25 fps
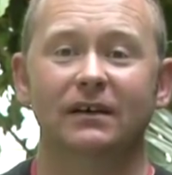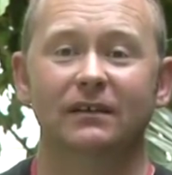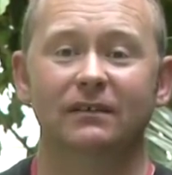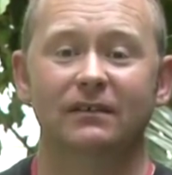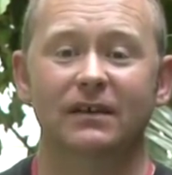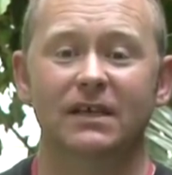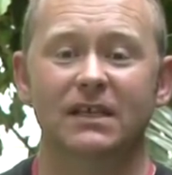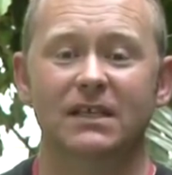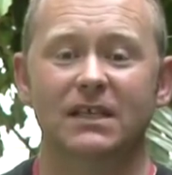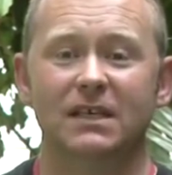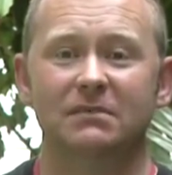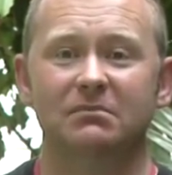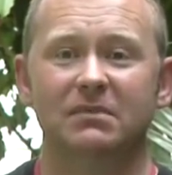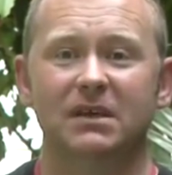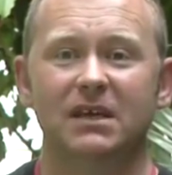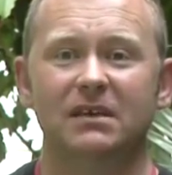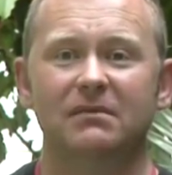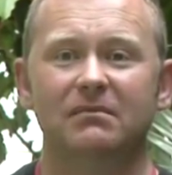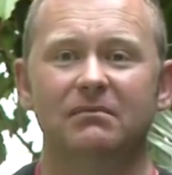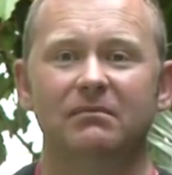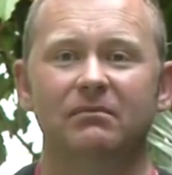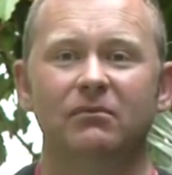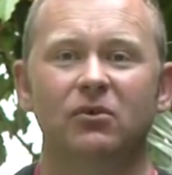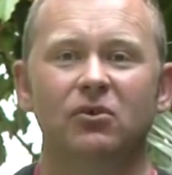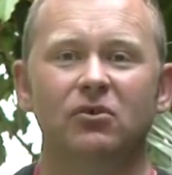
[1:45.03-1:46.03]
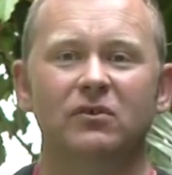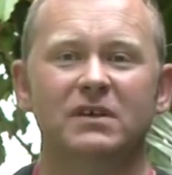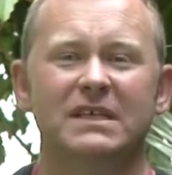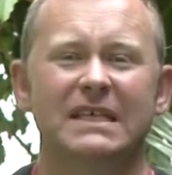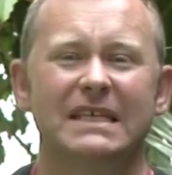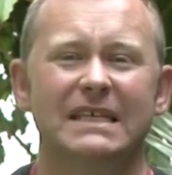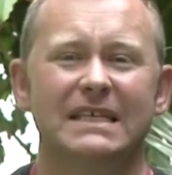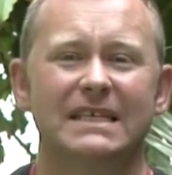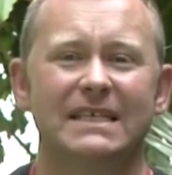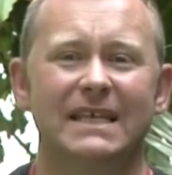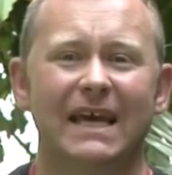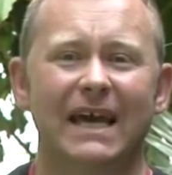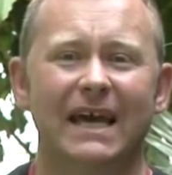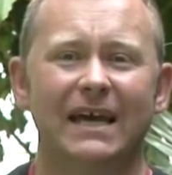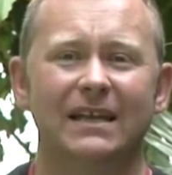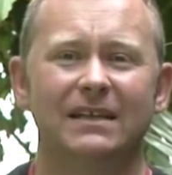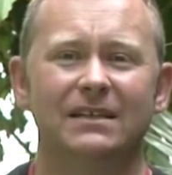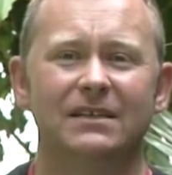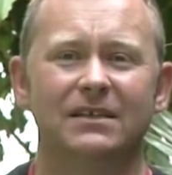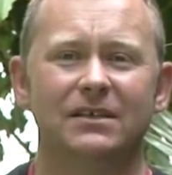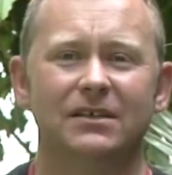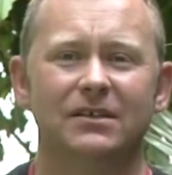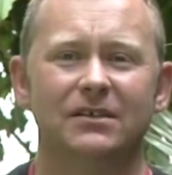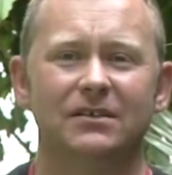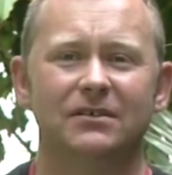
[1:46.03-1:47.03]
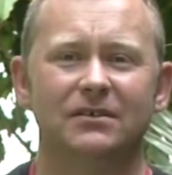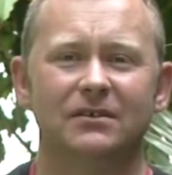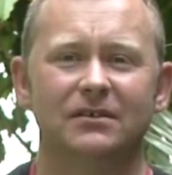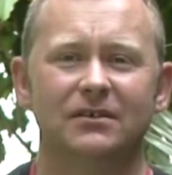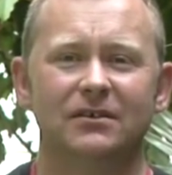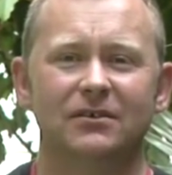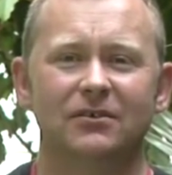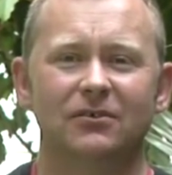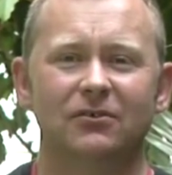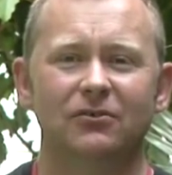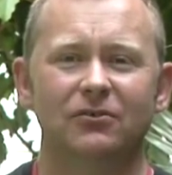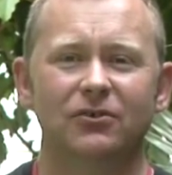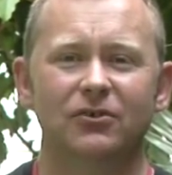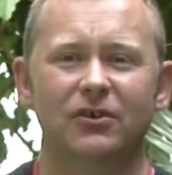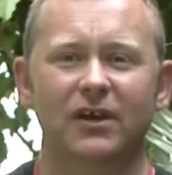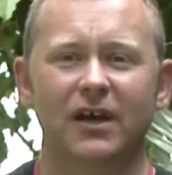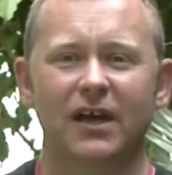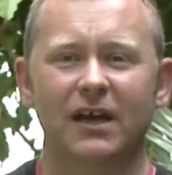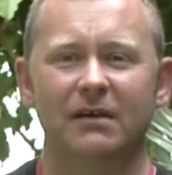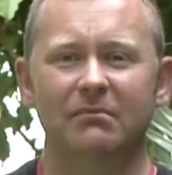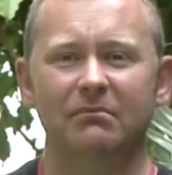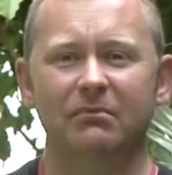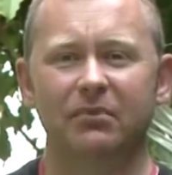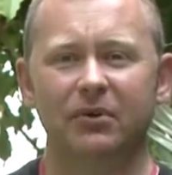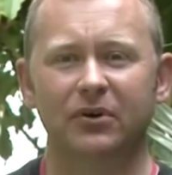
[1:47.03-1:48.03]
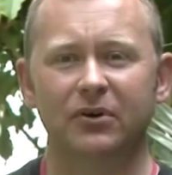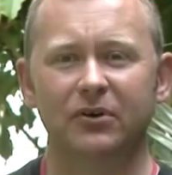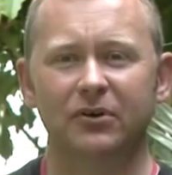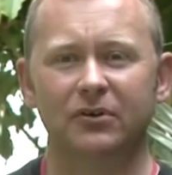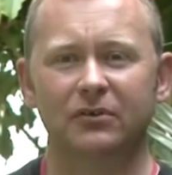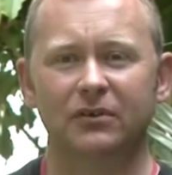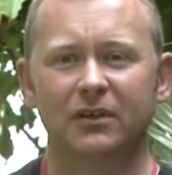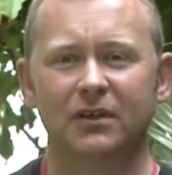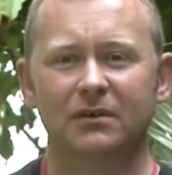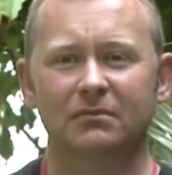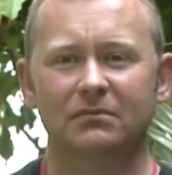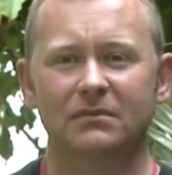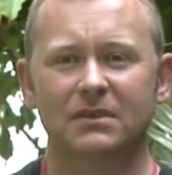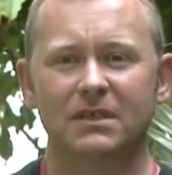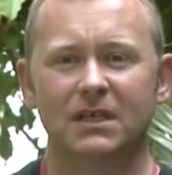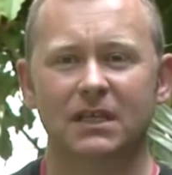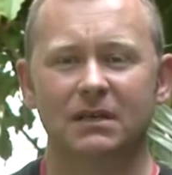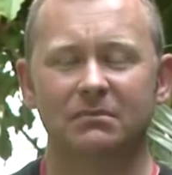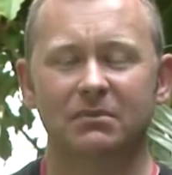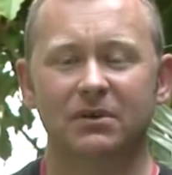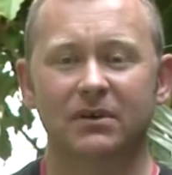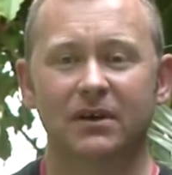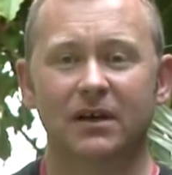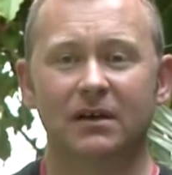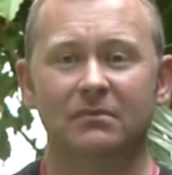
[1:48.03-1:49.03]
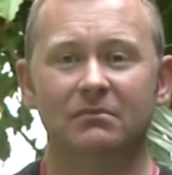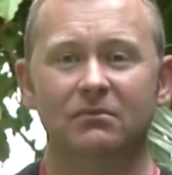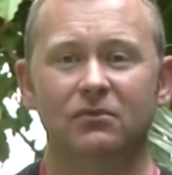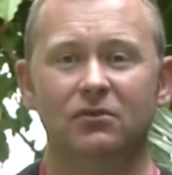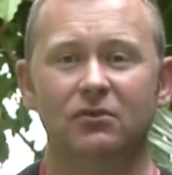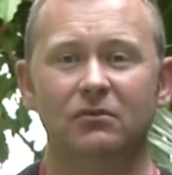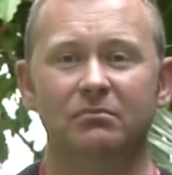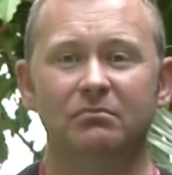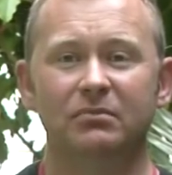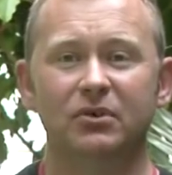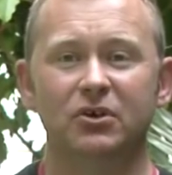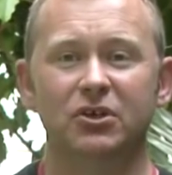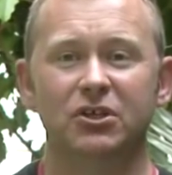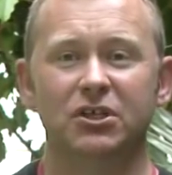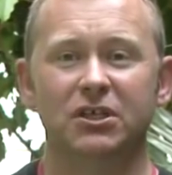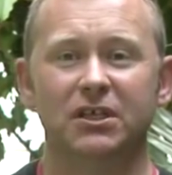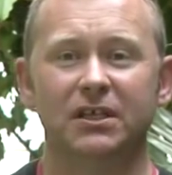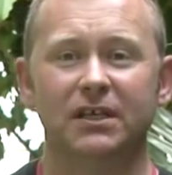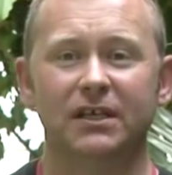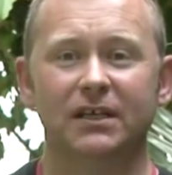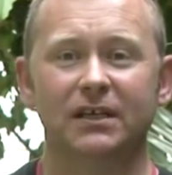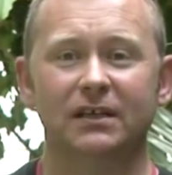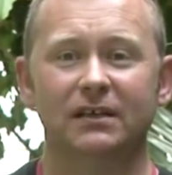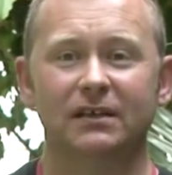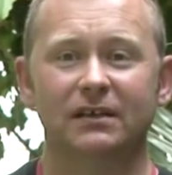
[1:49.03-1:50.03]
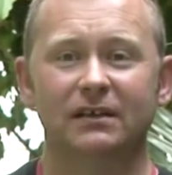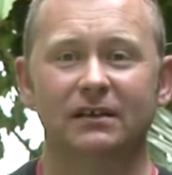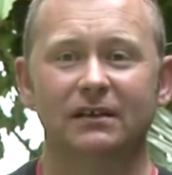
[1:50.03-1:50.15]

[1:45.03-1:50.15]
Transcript: These can be more as a standard, or you can prune them so they become more bushy.